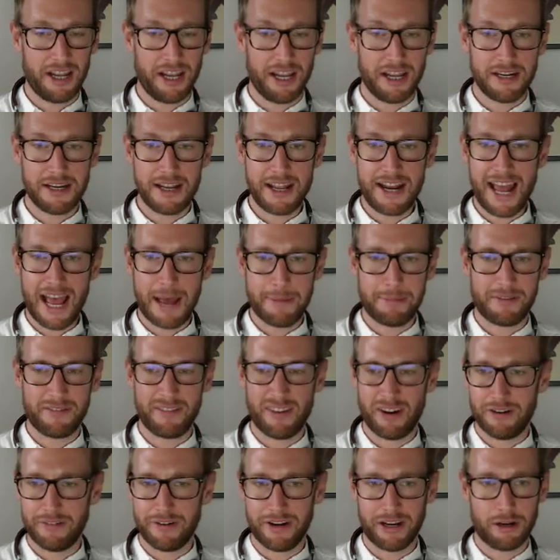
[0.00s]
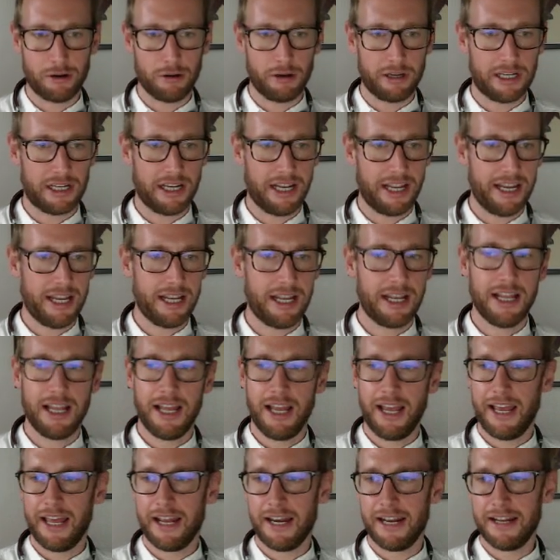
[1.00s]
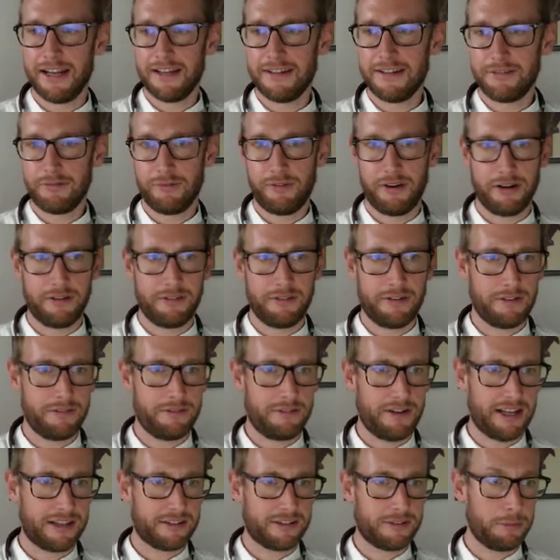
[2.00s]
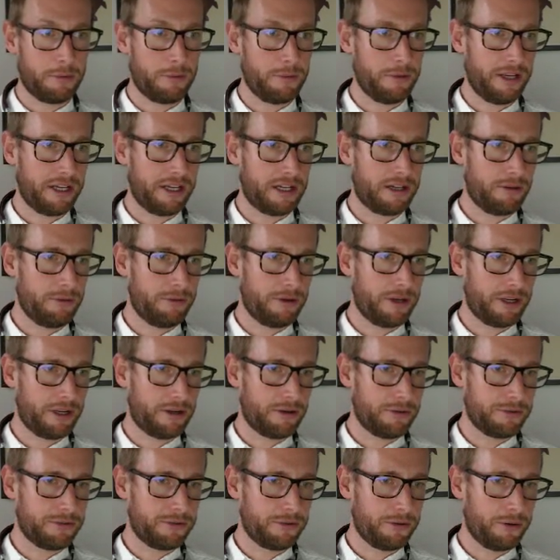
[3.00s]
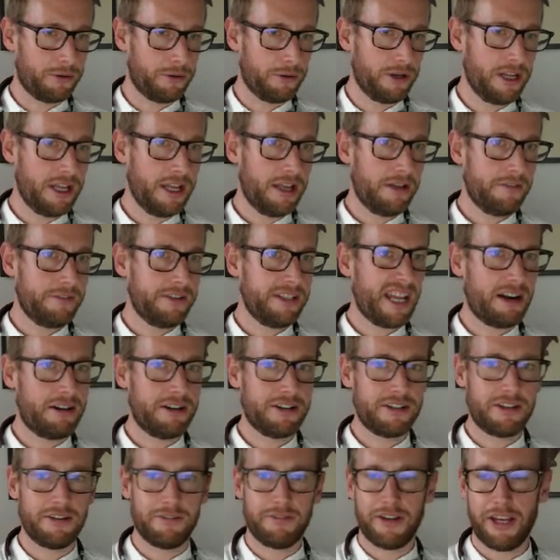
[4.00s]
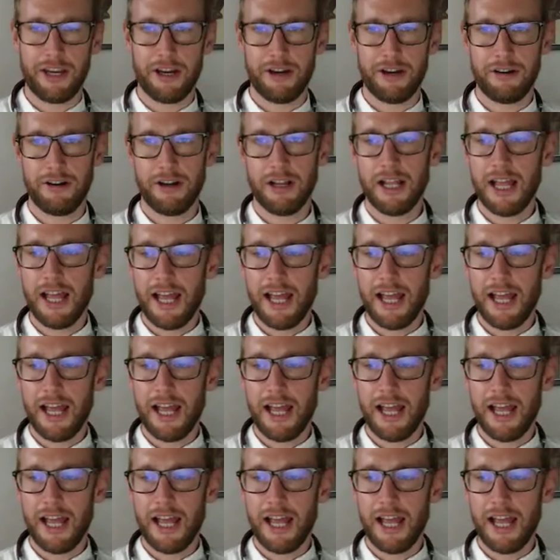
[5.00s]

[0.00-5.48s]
It did happen very, very quickly, and it is very, very flexible, including also the narrative here.